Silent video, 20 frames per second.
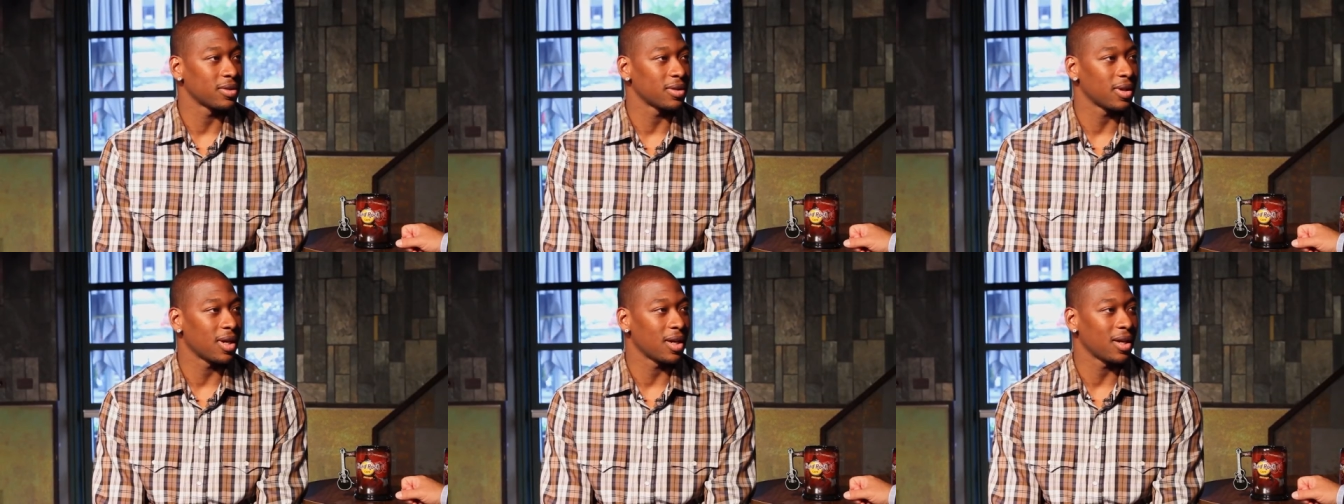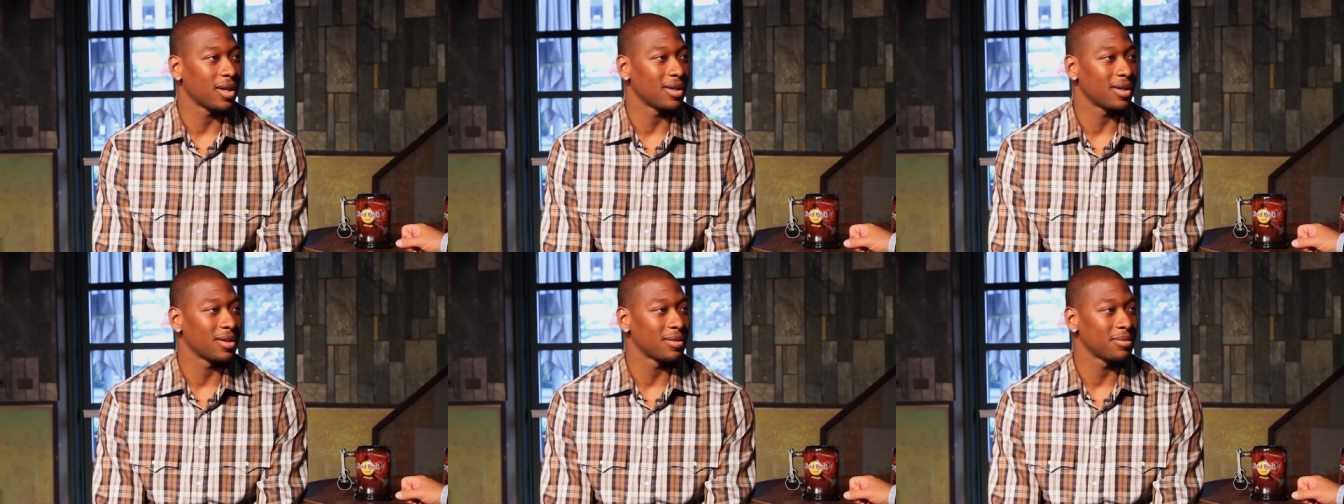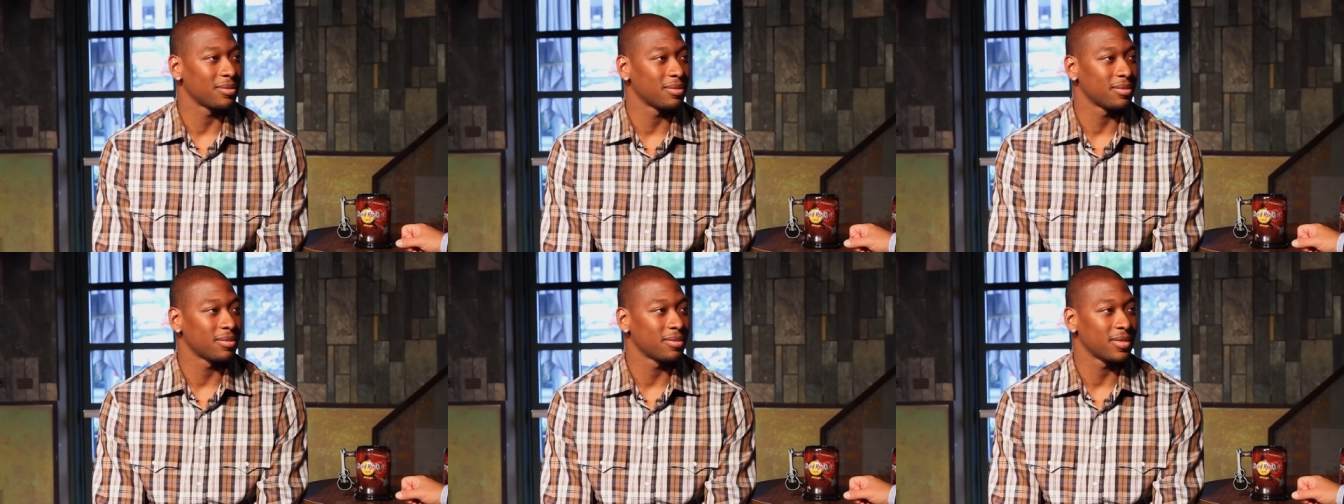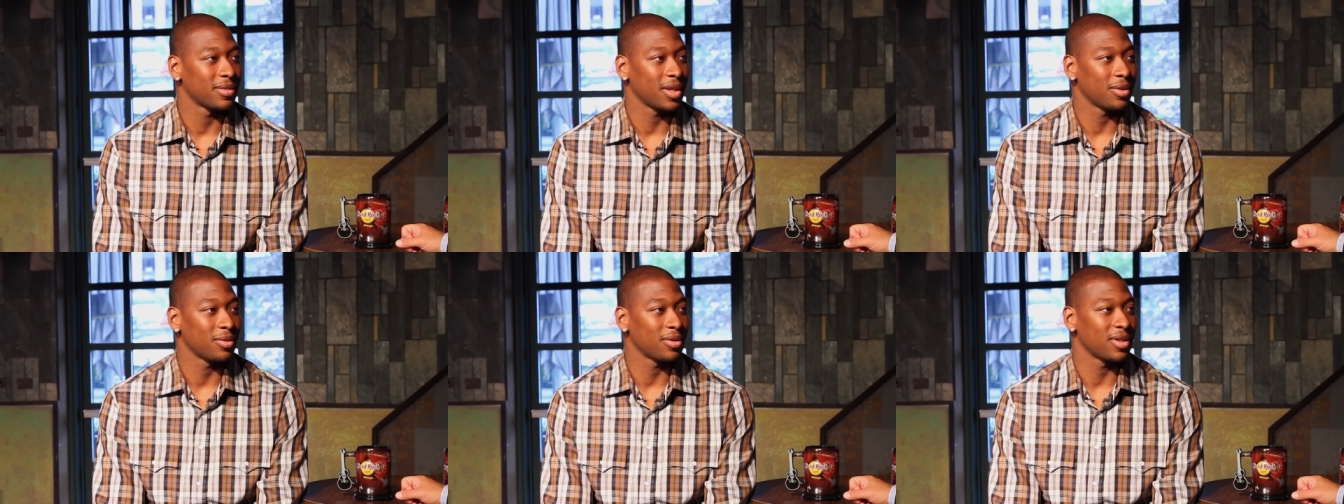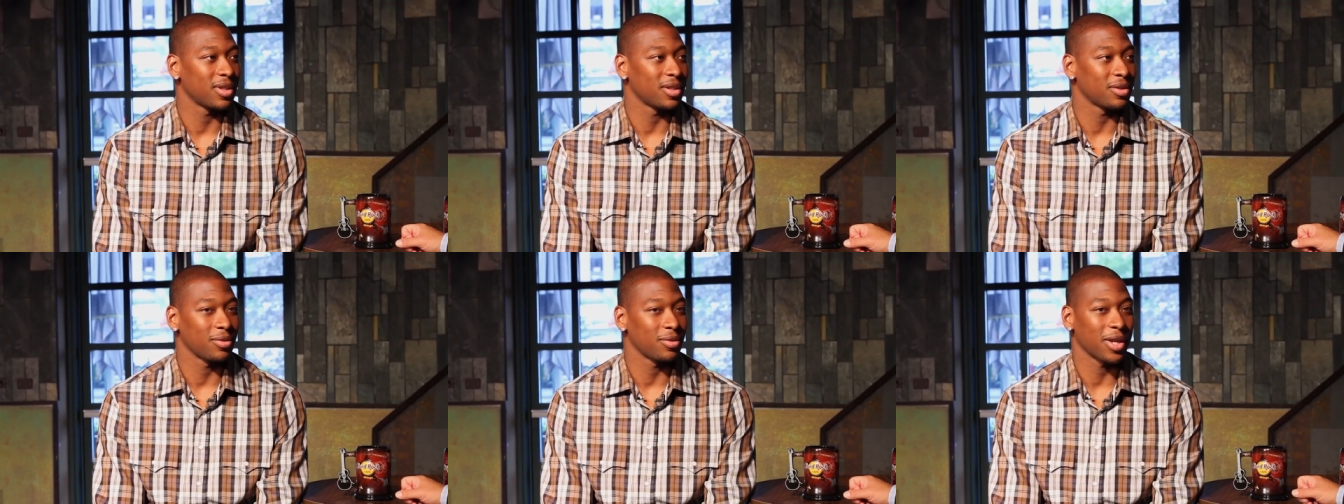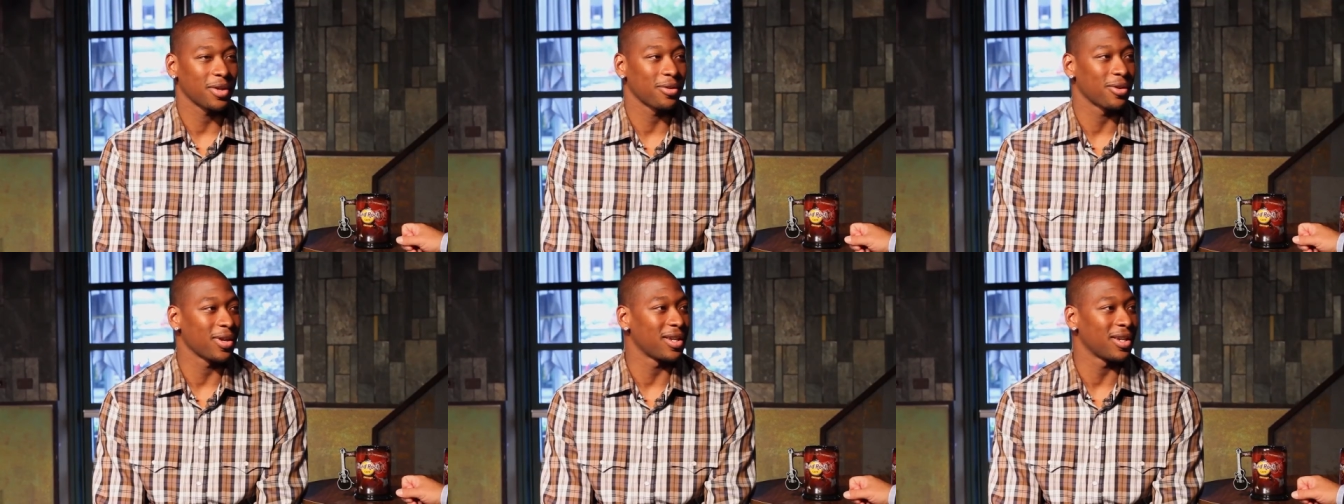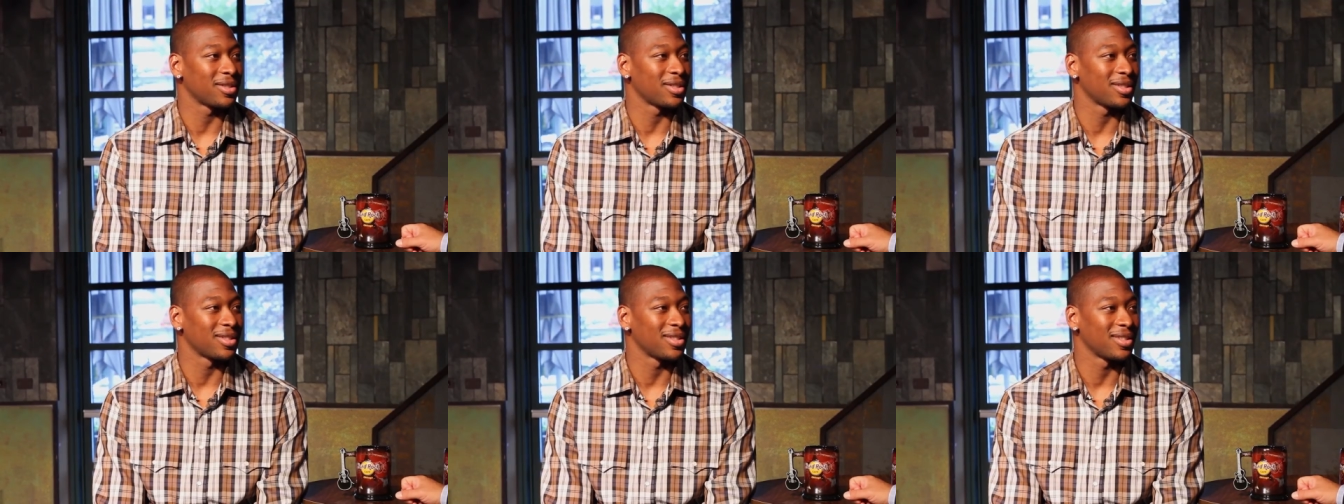Um, that was just
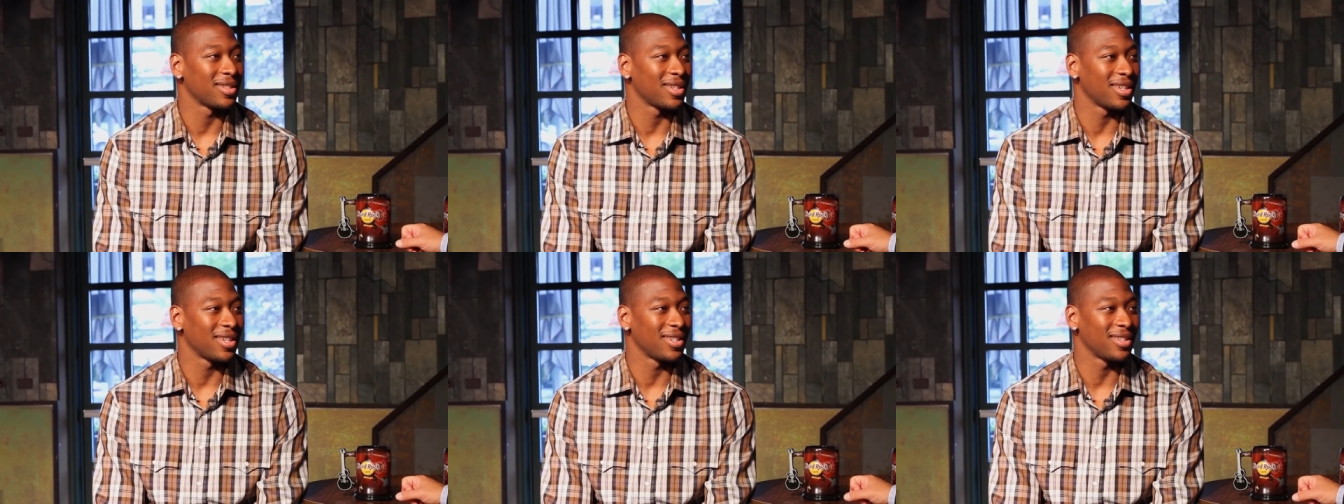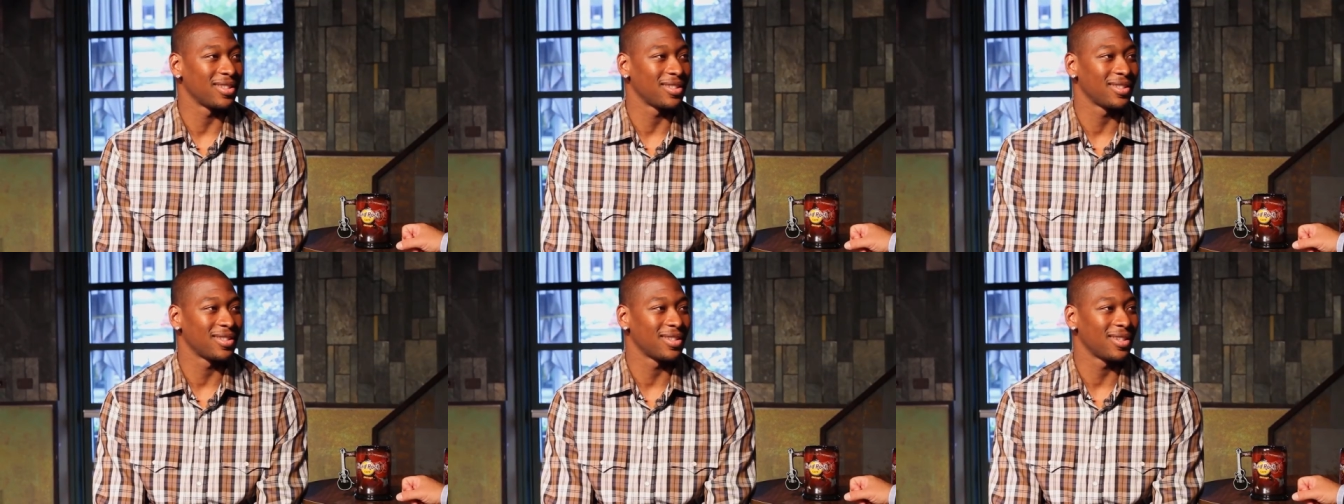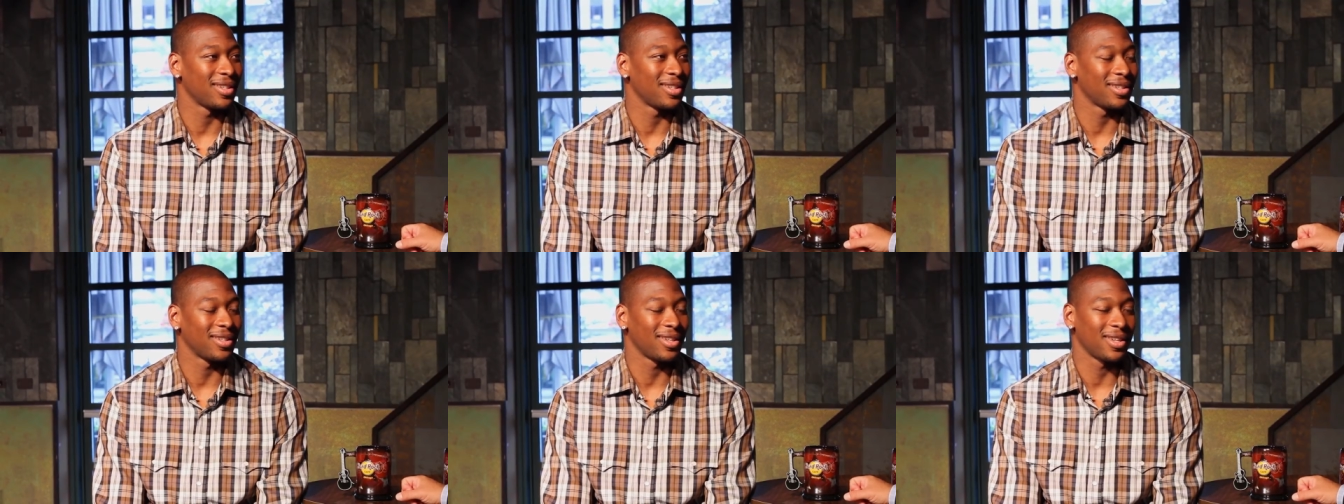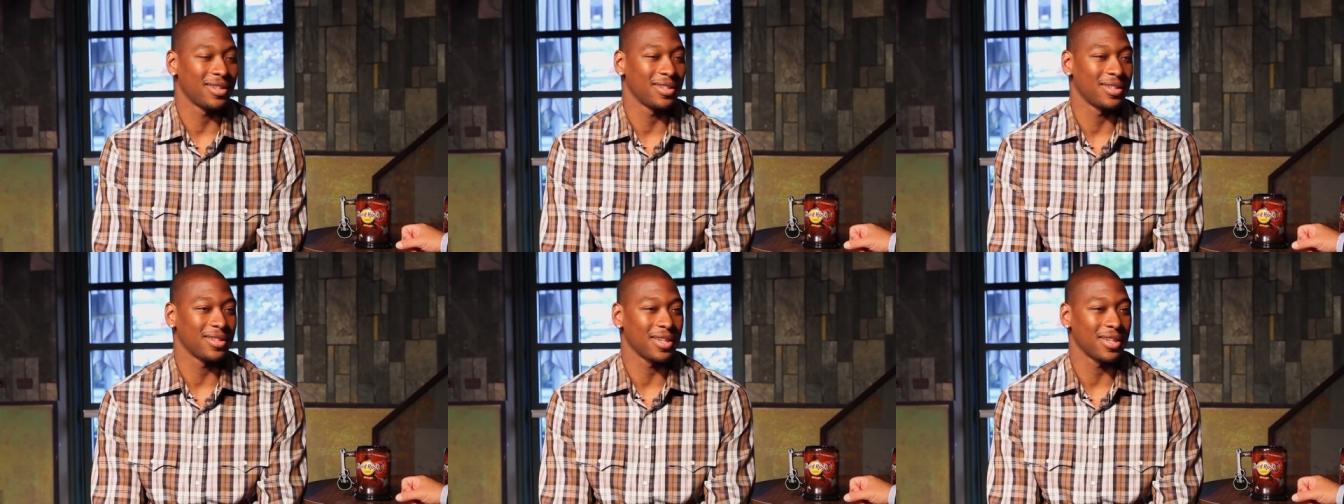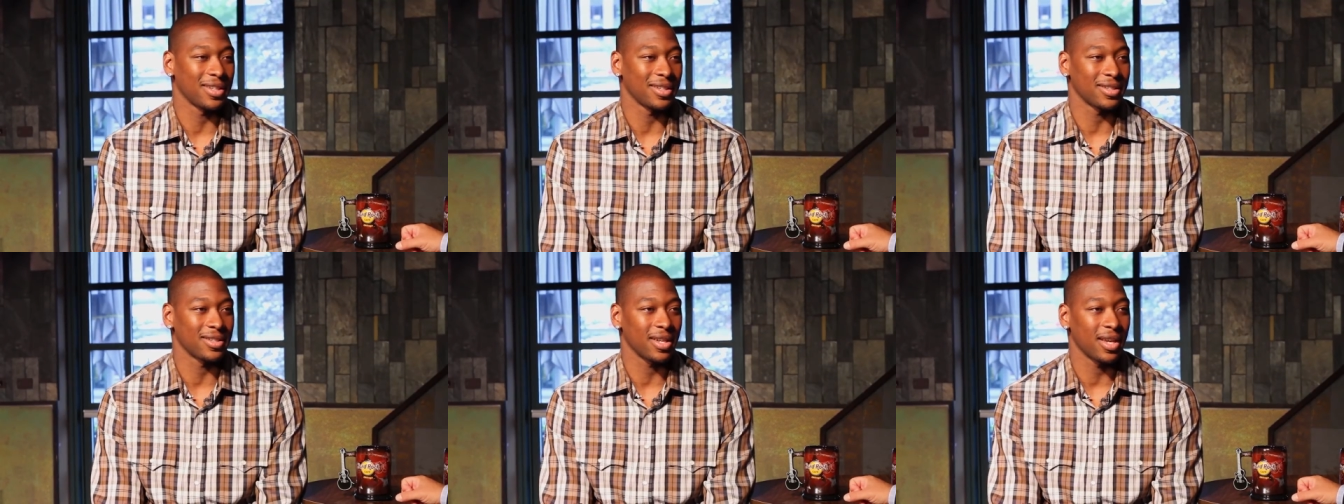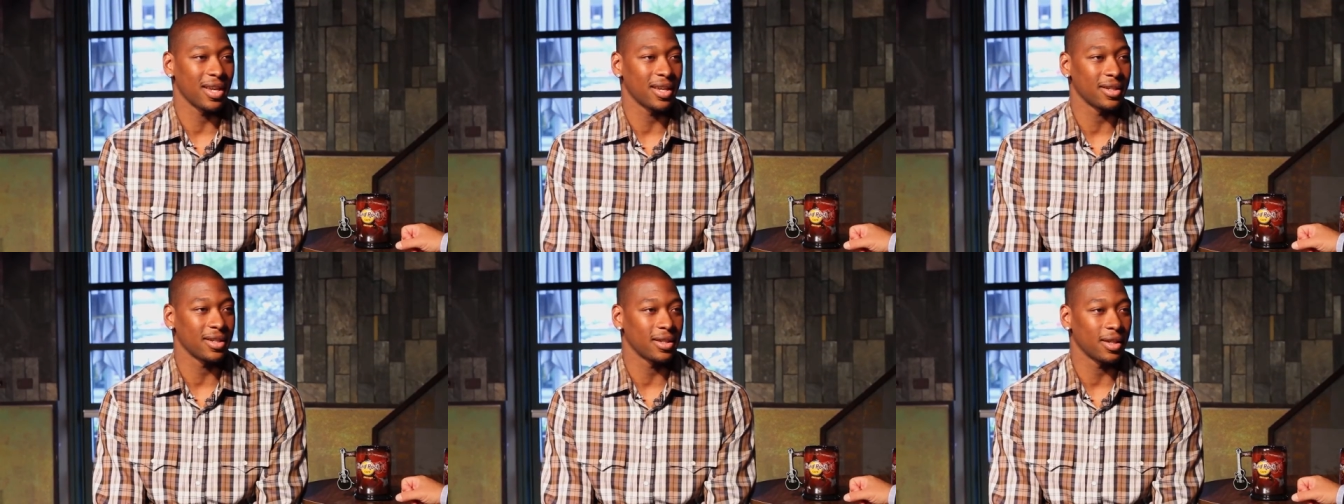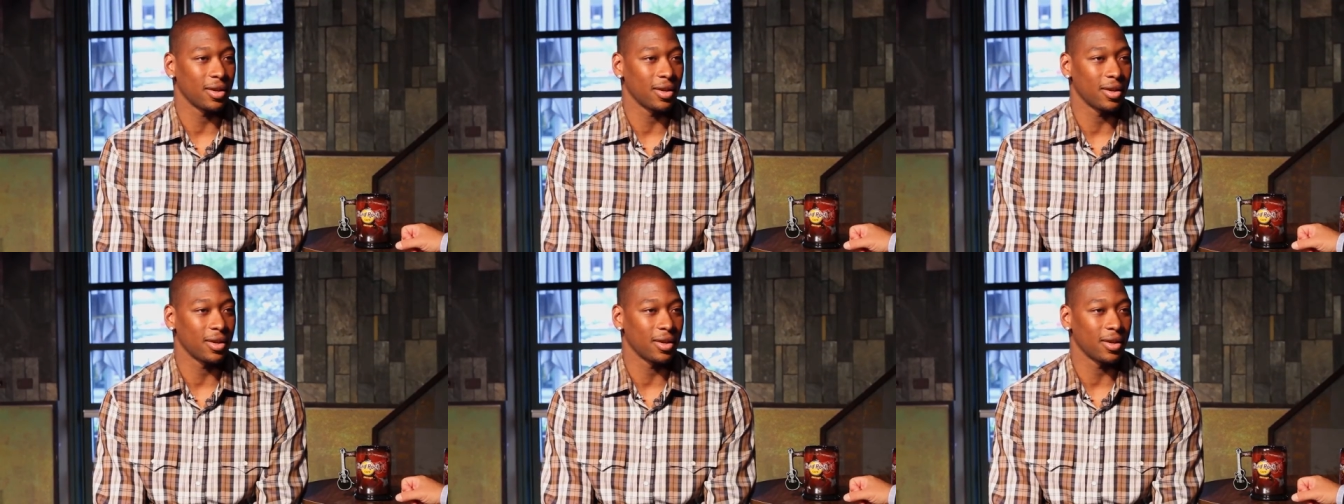recreation. And, yeah, right. And, and the thing is that,